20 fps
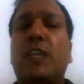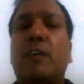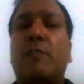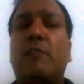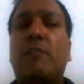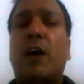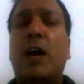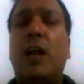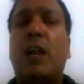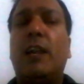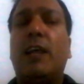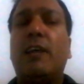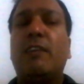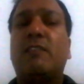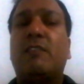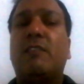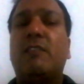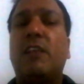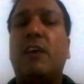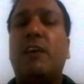the world
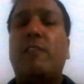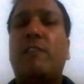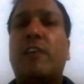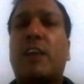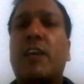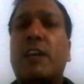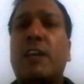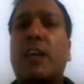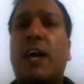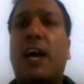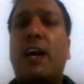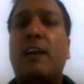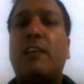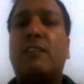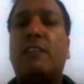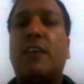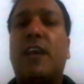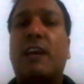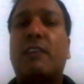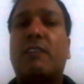is
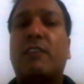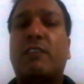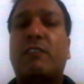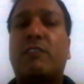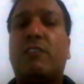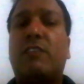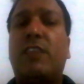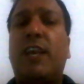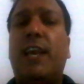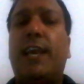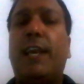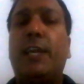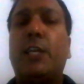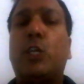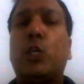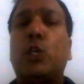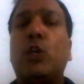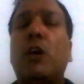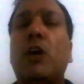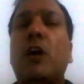recognized as a
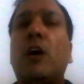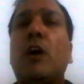stage